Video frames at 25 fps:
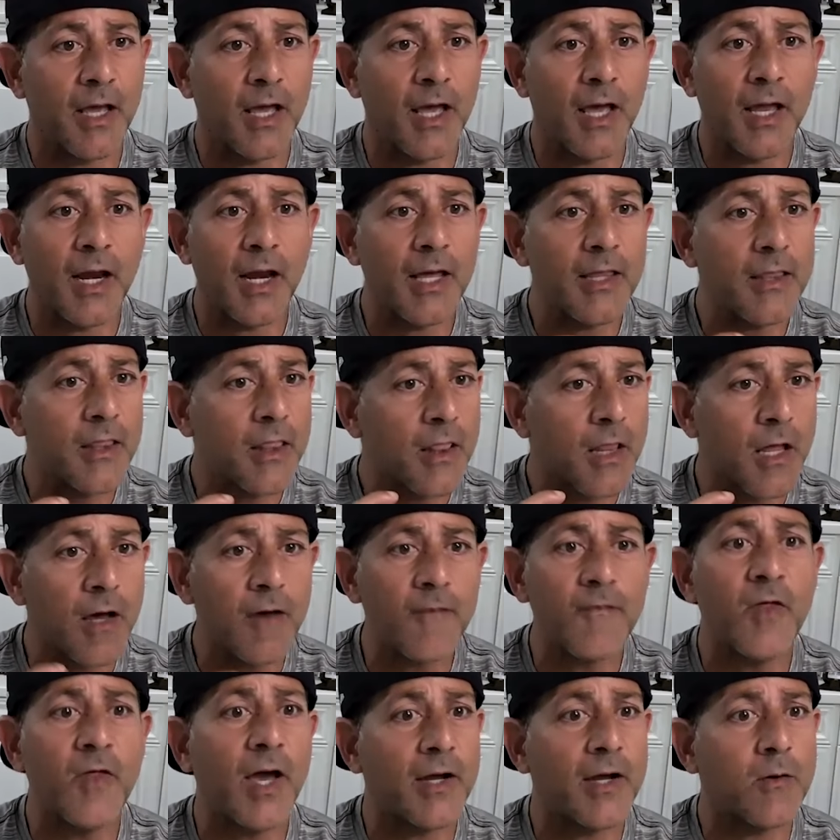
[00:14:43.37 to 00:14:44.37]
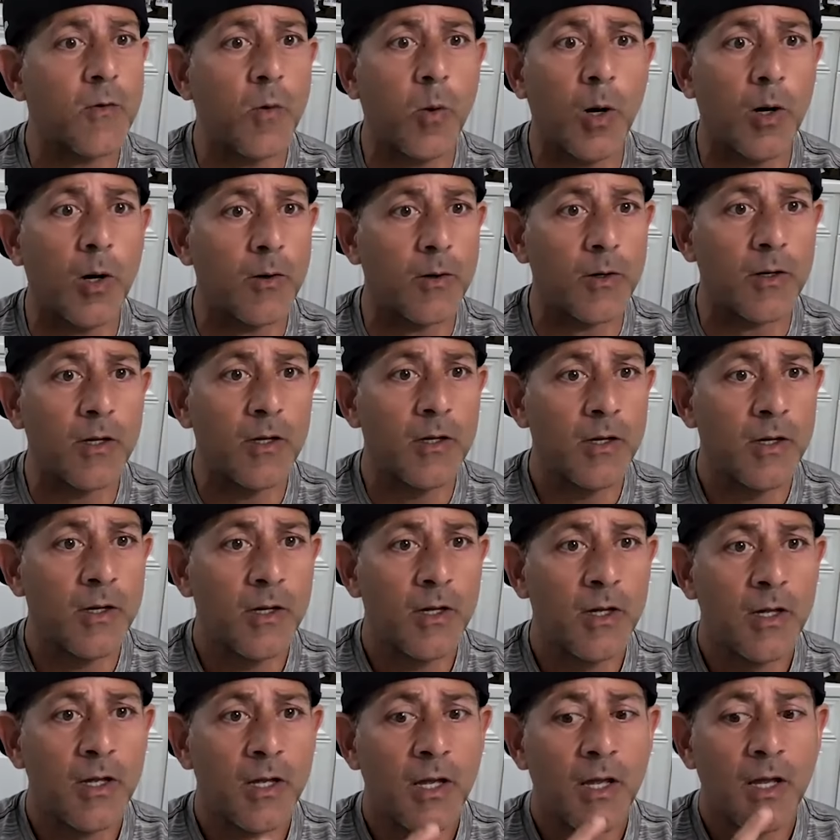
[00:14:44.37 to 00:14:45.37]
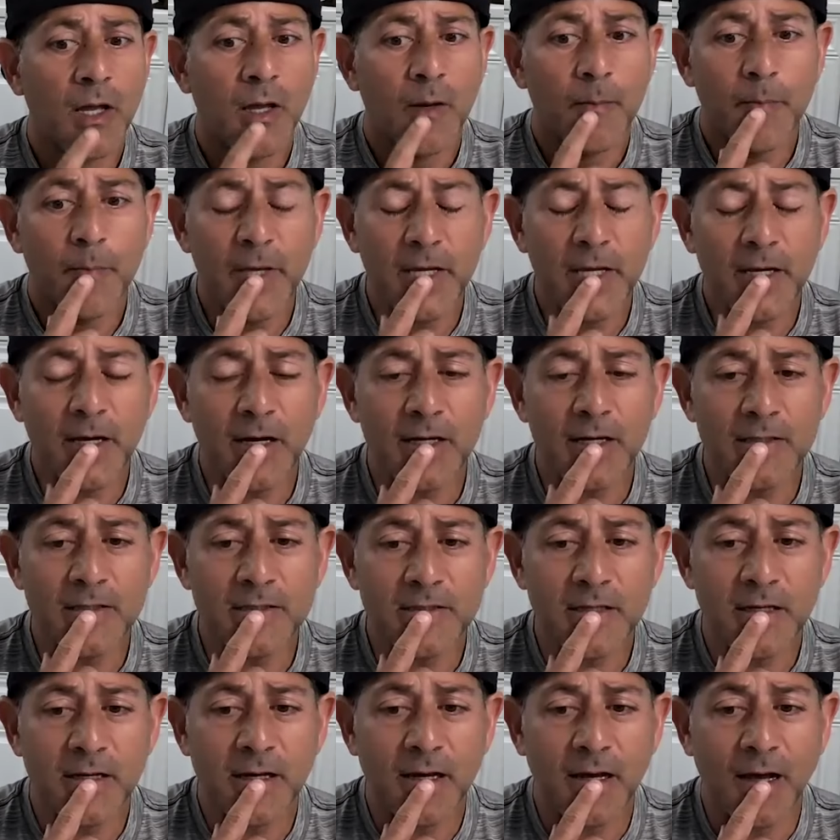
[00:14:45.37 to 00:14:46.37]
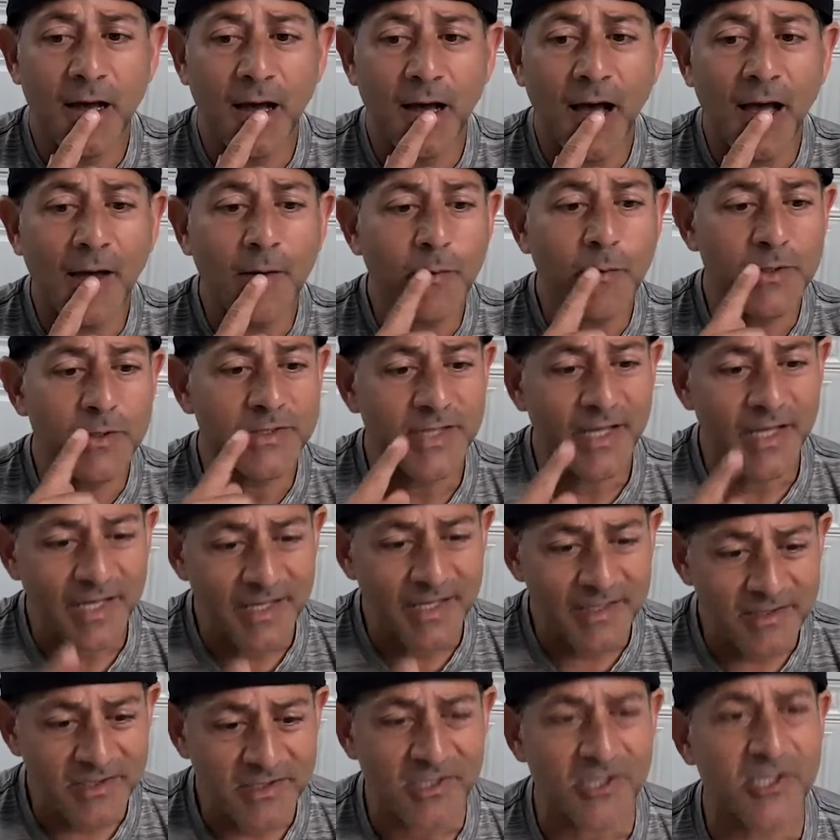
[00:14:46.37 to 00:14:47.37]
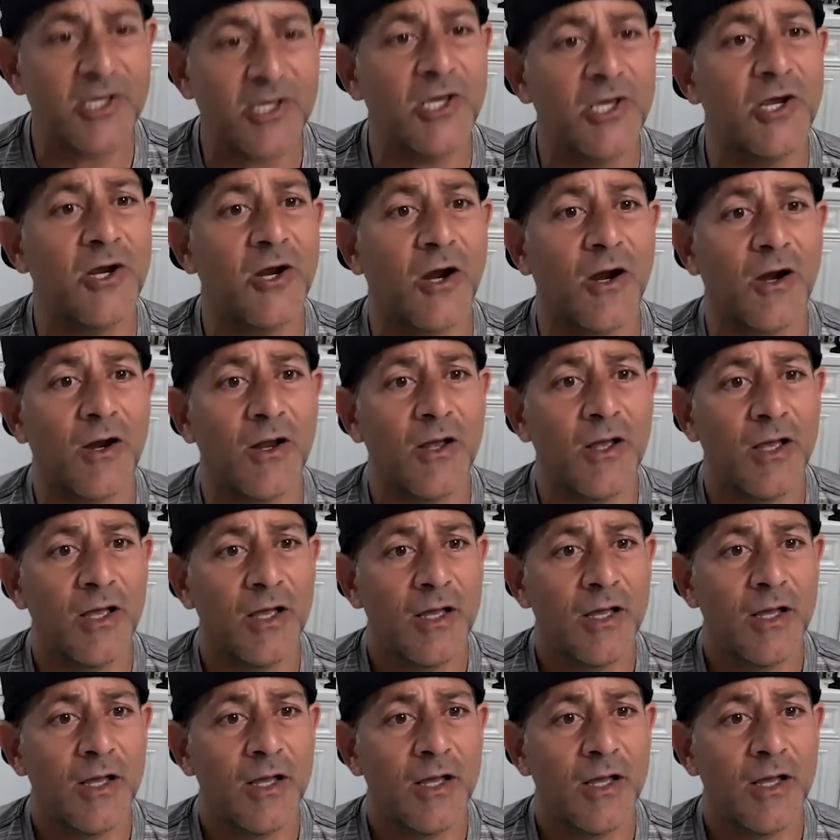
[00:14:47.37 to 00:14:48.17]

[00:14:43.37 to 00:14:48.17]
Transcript: And I love that quote because I was insecure.